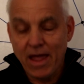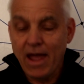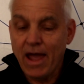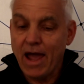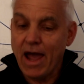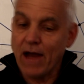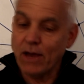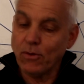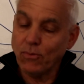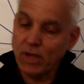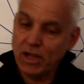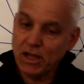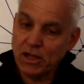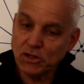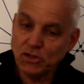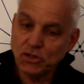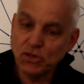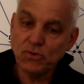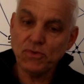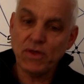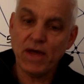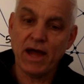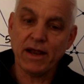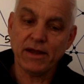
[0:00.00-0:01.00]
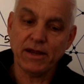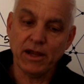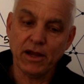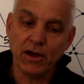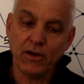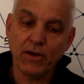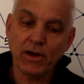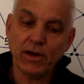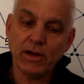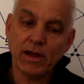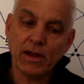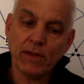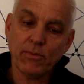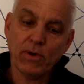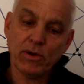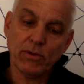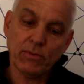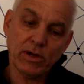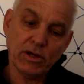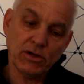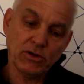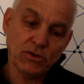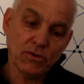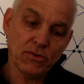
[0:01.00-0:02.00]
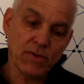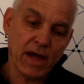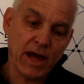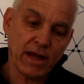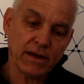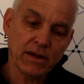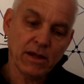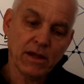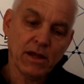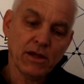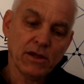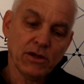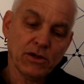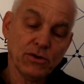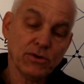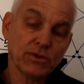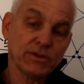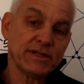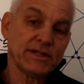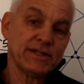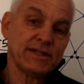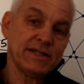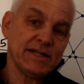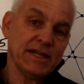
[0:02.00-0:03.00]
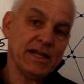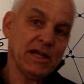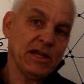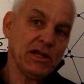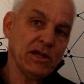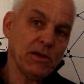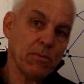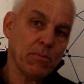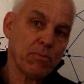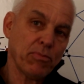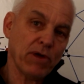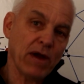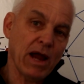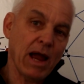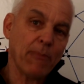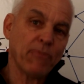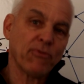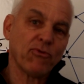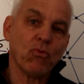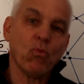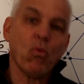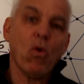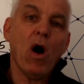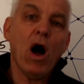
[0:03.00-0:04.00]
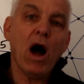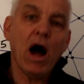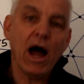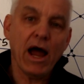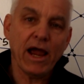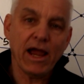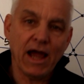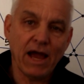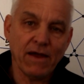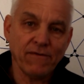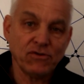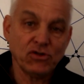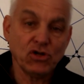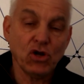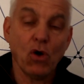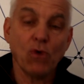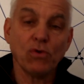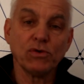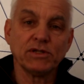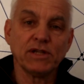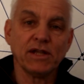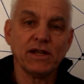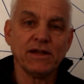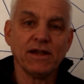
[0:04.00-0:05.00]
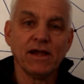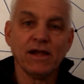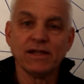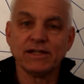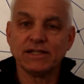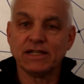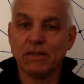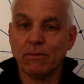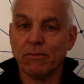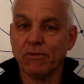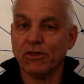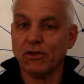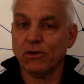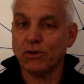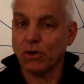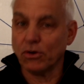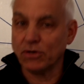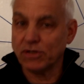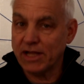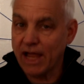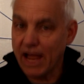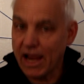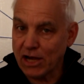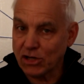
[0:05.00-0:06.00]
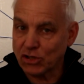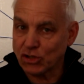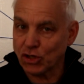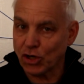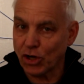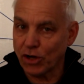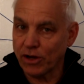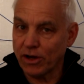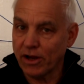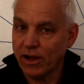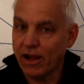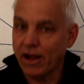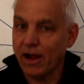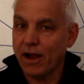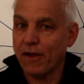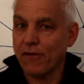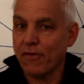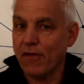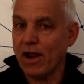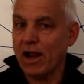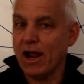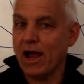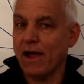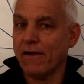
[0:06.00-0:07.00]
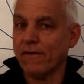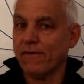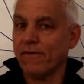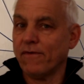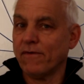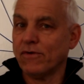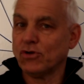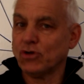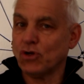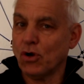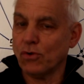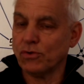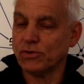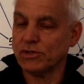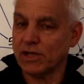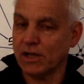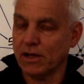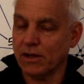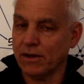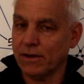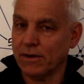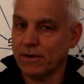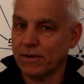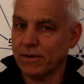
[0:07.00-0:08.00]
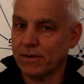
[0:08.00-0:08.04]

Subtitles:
And we can do that here. And when we do that, you'll see perhaps why I've chosen some of the notation that I've chosen.